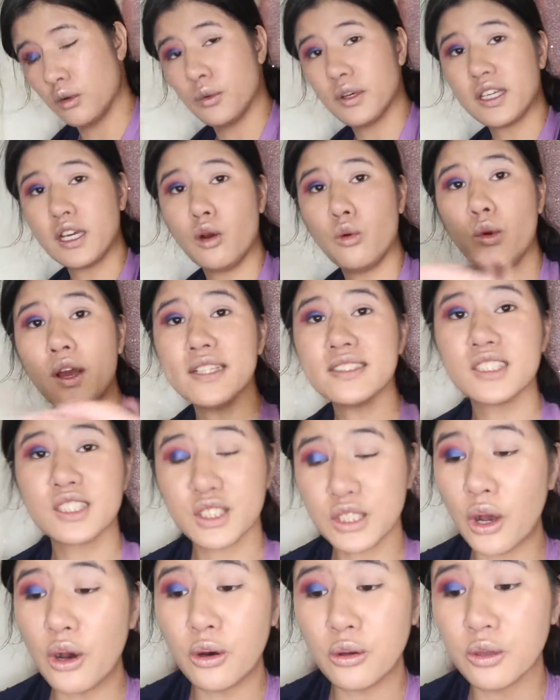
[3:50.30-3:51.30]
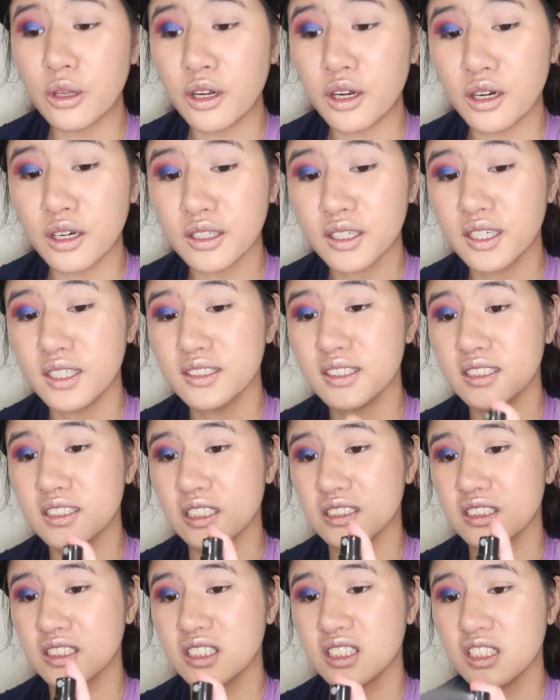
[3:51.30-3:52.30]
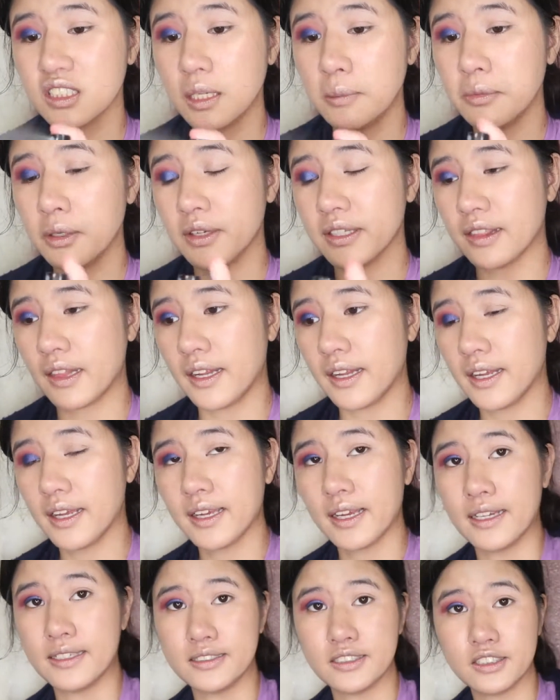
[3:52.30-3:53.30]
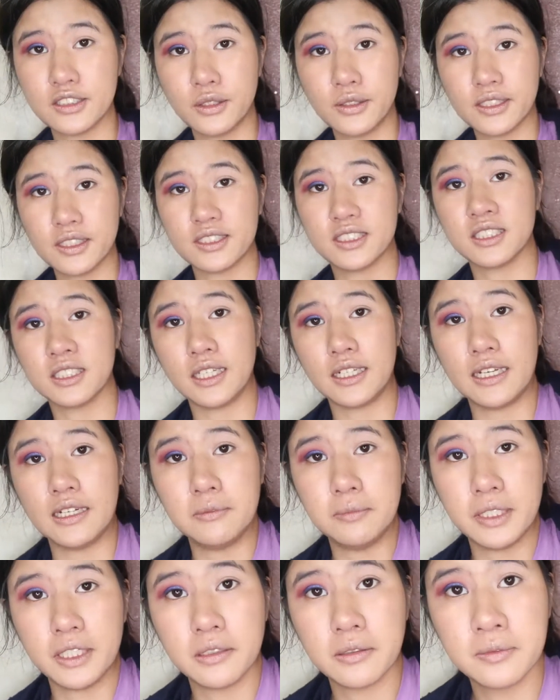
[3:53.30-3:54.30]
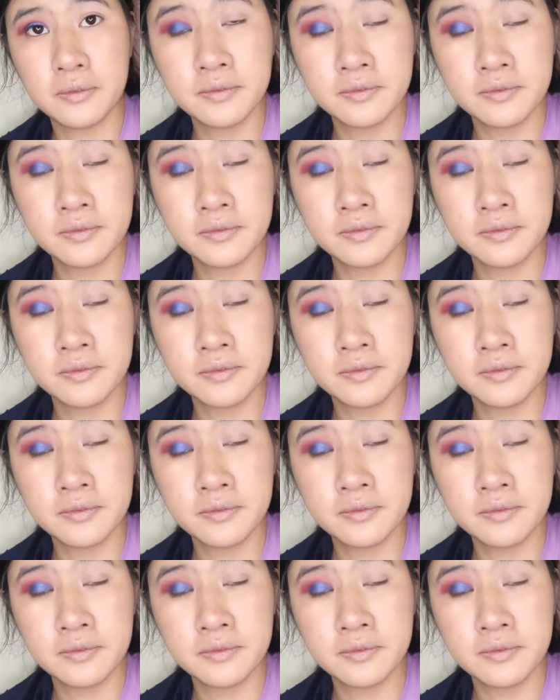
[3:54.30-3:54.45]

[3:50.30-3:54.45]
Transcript: We're gonna wet solar because it's a shimmery thing and it's annoying the shit out of me.